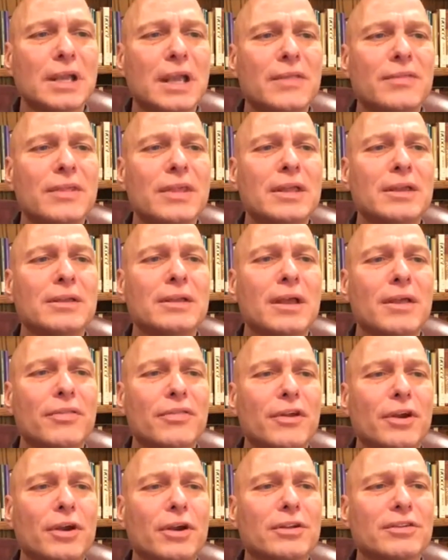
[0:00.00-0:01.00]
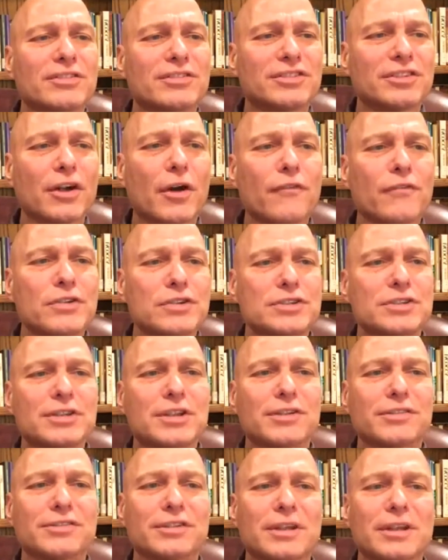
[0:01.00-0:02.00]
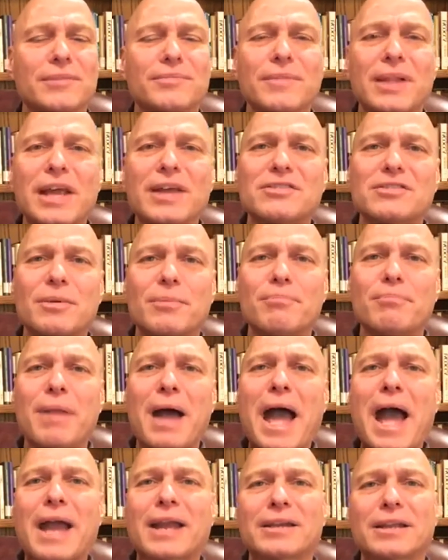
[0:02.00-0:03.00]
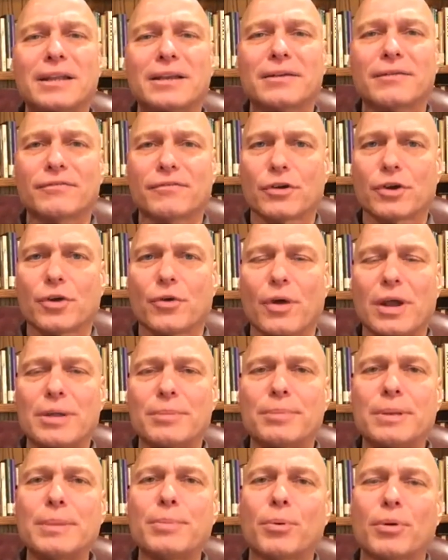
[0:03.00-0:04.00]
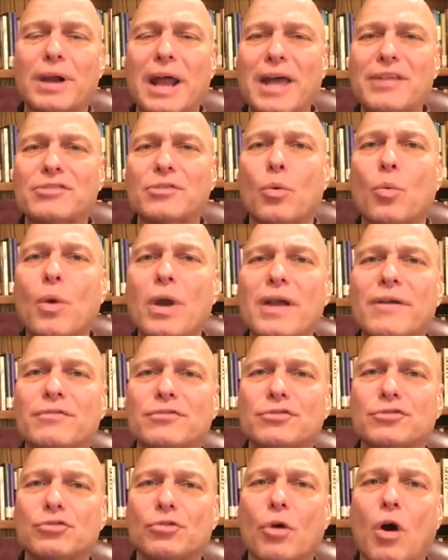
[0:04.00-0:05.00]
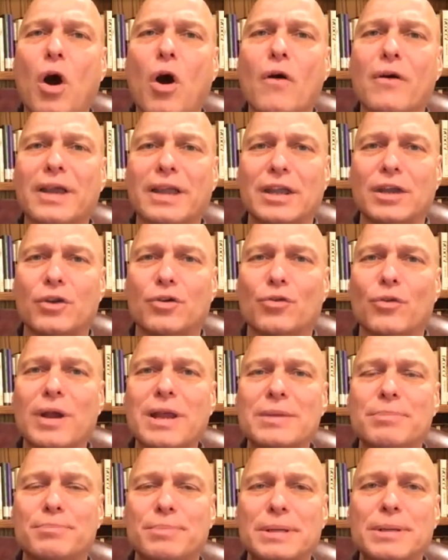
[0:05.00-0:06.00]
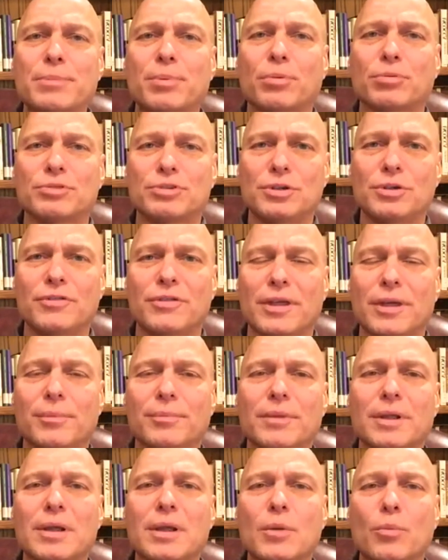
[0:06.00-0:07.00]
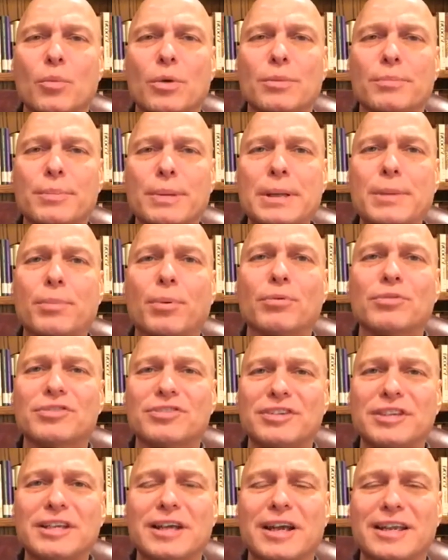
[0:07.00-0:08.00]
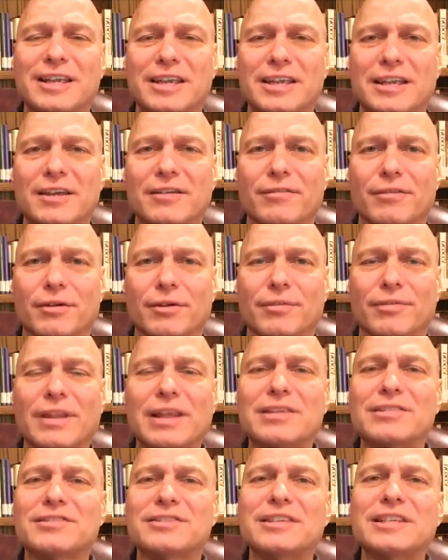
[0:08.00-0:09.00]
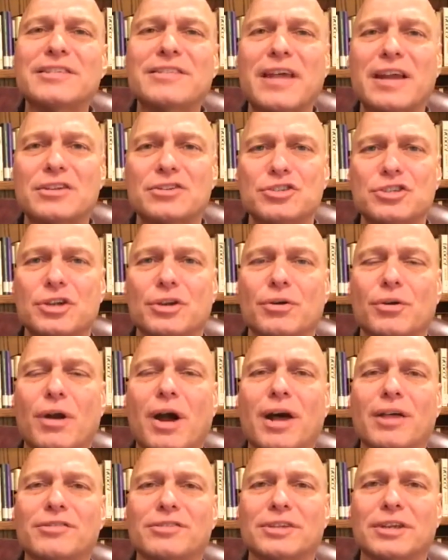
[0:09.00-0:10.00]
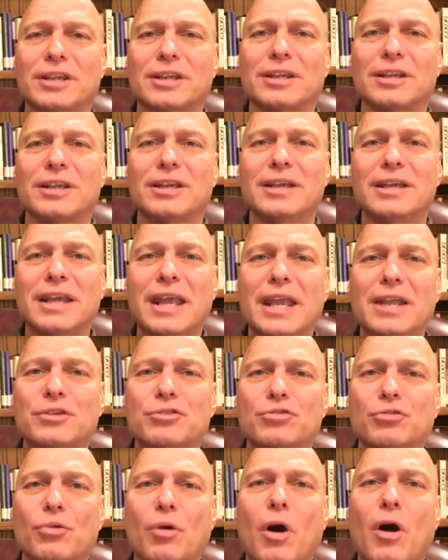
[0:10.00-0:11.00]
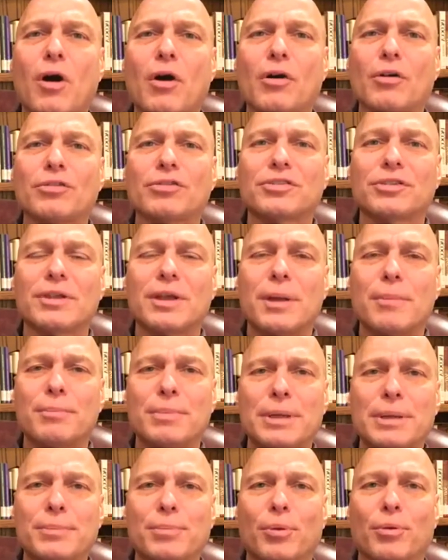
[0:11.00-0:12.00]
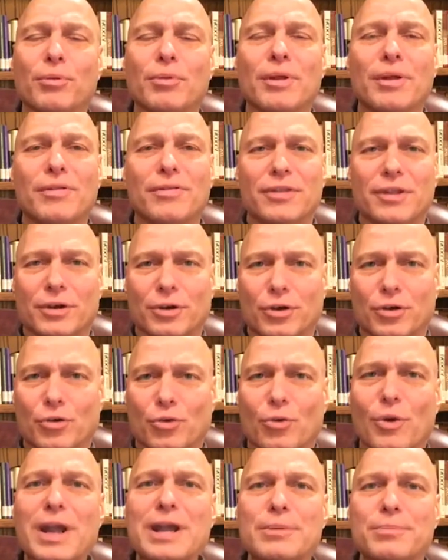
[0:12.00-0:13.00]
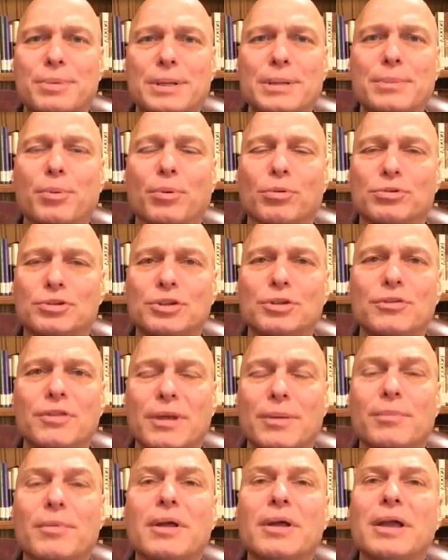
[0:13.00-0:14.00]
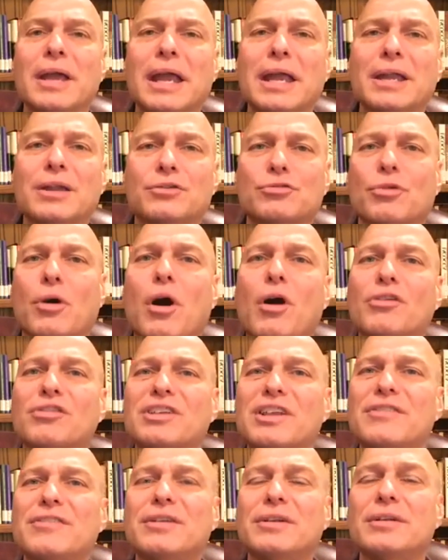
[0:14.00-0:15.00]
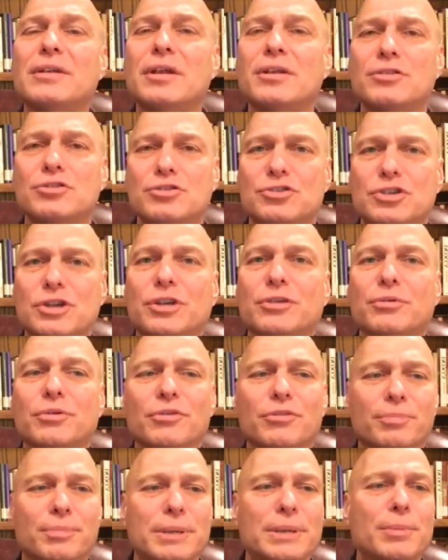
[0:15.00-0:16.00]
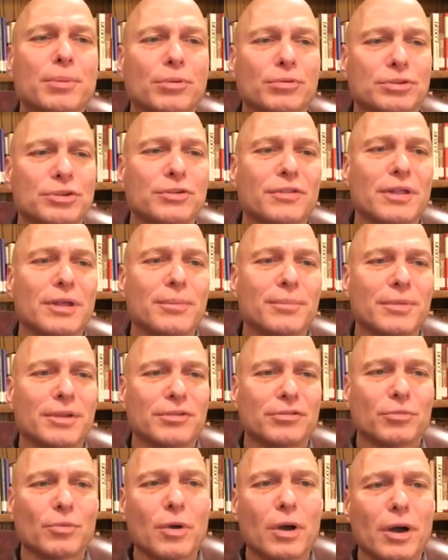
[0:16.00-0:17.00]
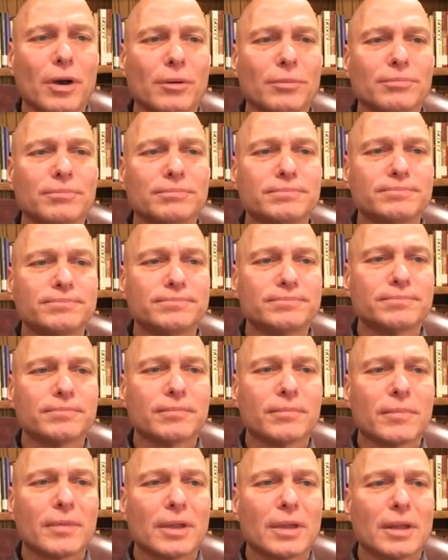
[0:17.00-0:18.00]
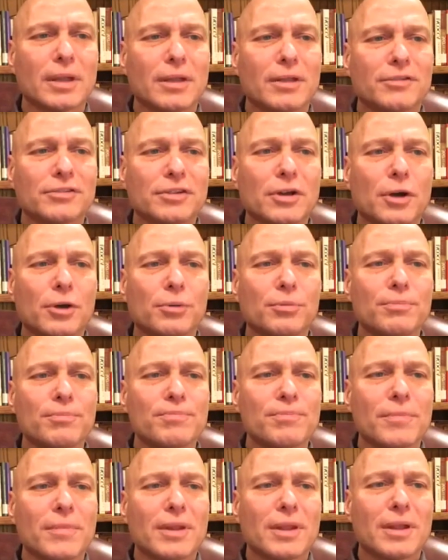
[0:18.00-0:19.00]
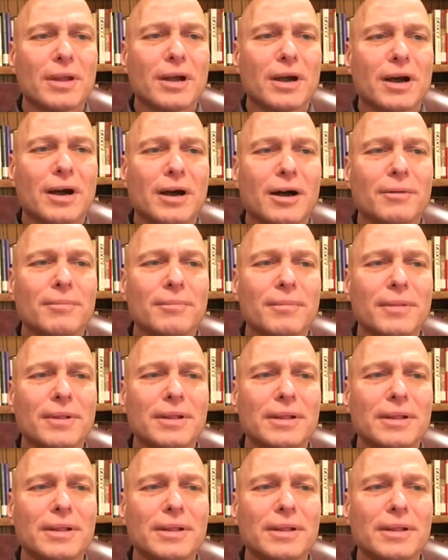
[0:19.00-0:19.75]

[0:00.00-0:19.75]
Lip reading: And then their unselfishness is a magnet for great people. It has a way of drawing great people to them. When people see a giver, they see that generosity. It draws people that are great people to them, and it draws even generous people to them as well. So, and